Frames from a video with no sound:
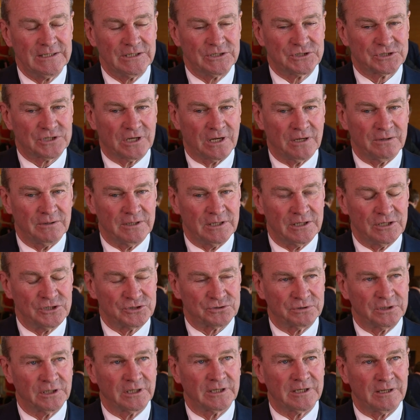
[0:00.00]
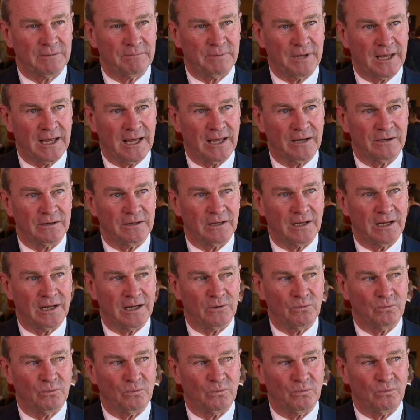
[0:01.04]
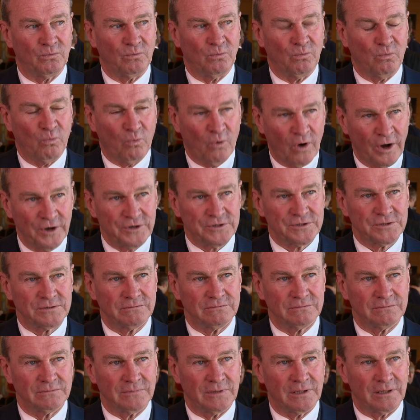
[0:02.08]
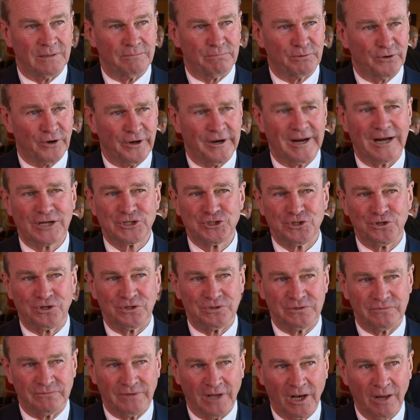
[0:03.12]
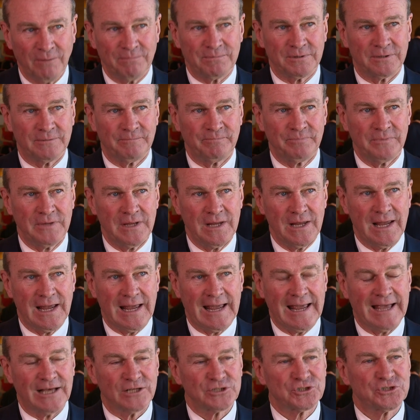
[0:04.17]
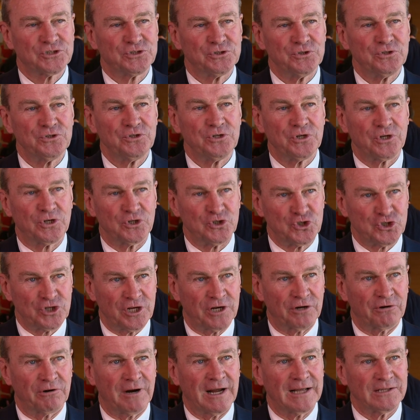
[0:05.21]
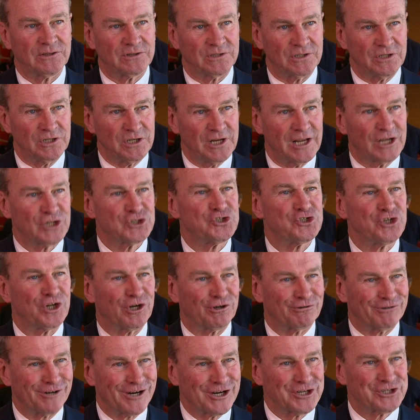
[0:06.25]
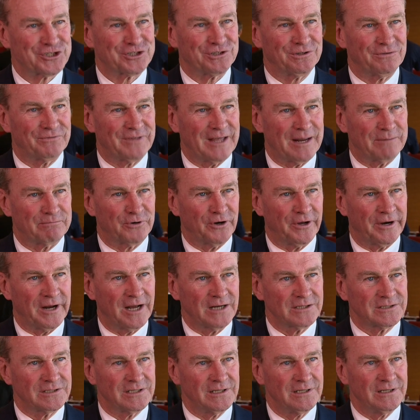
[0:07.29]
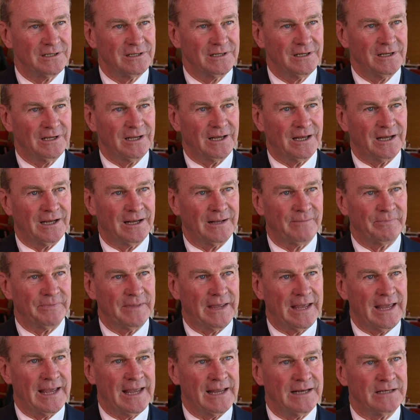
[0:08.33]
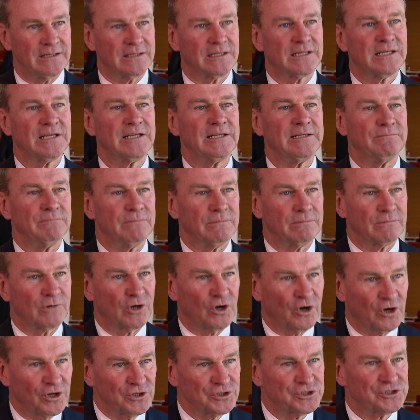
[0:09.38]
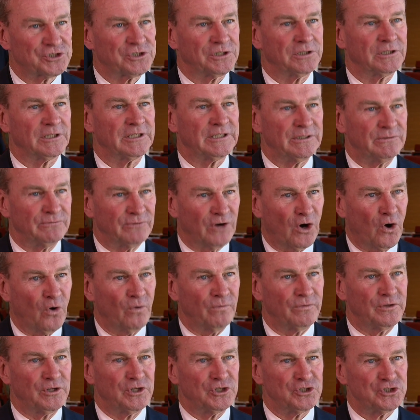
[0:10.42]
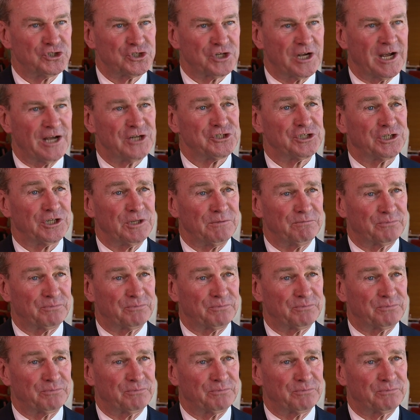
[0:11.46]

So it is really about what product you can develop, how soon you can generate the next generation of that product, and keep constantly evolving and changing and